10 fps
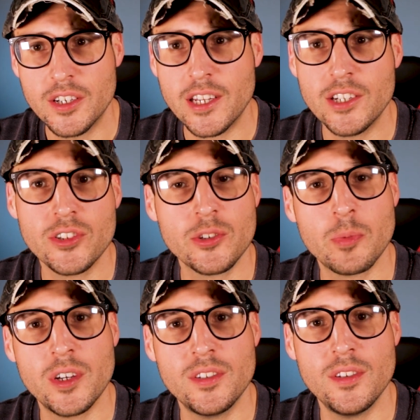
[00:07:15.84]
dangerous
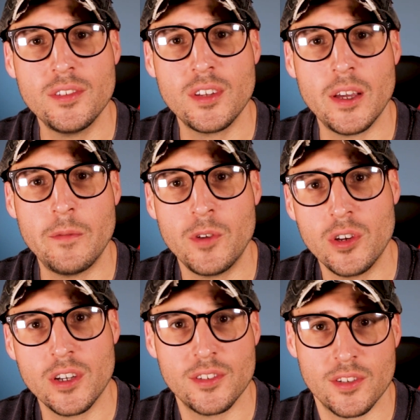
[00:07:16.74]
places if
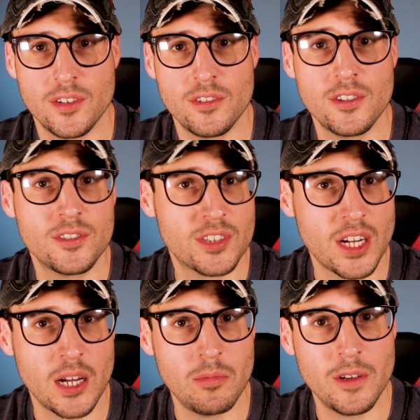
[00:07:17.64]
you consider this job,